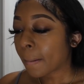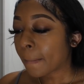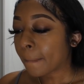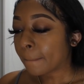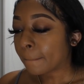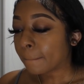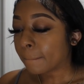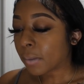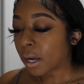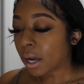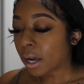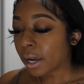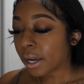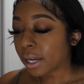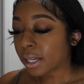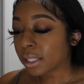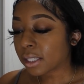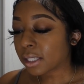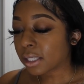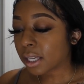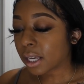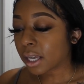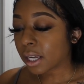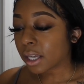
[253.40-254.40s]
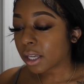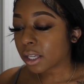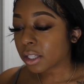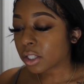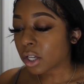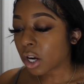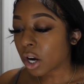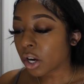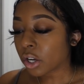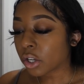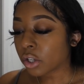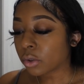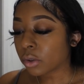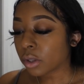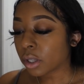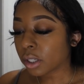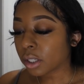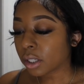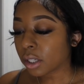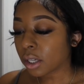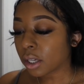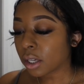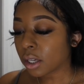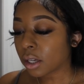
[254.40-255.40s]
mine says, are you
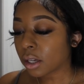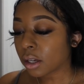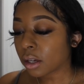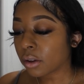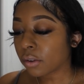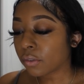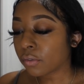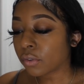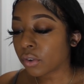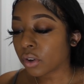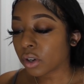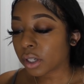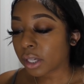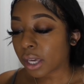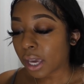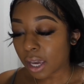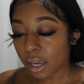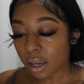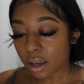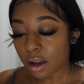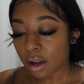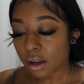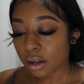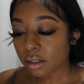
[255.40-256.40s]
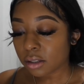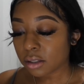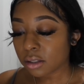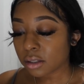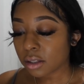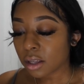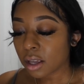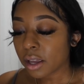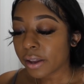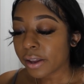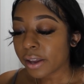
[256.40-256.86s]
looking for chaos?